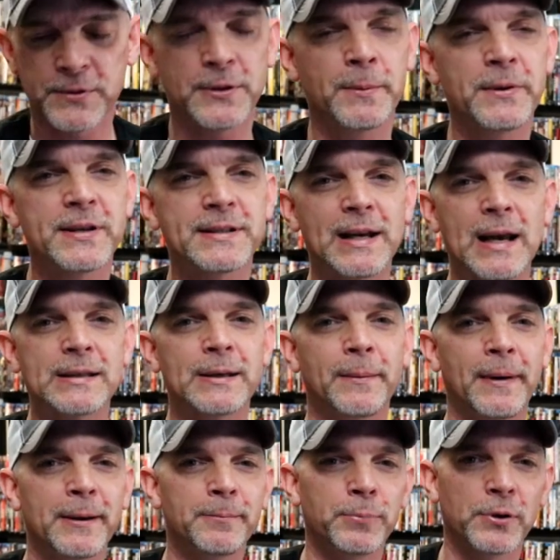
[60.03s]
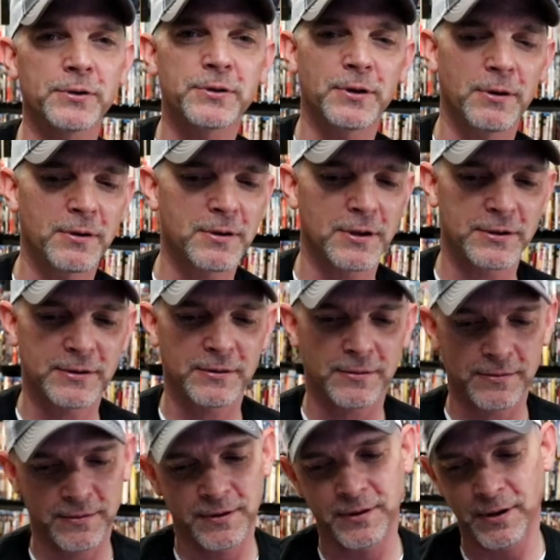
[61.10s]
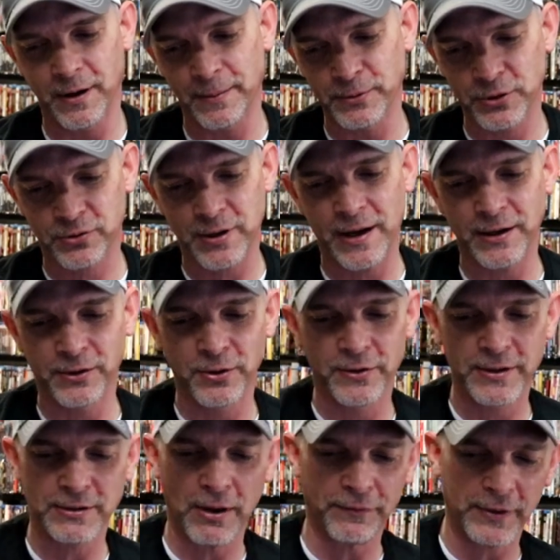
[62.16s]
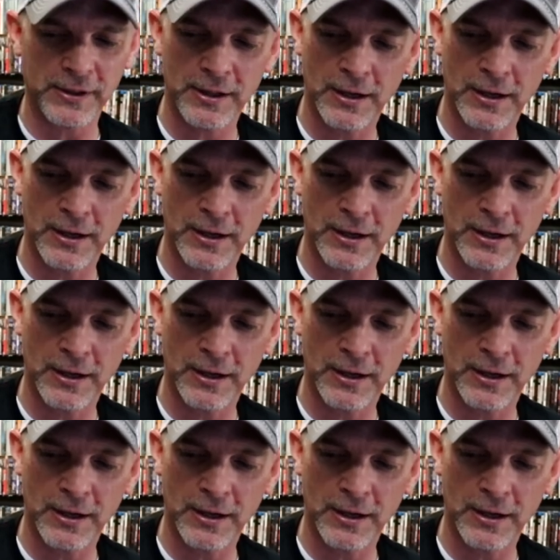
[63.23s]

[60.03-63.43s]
some of these names I may butcher because you know I'm just trying to do this off the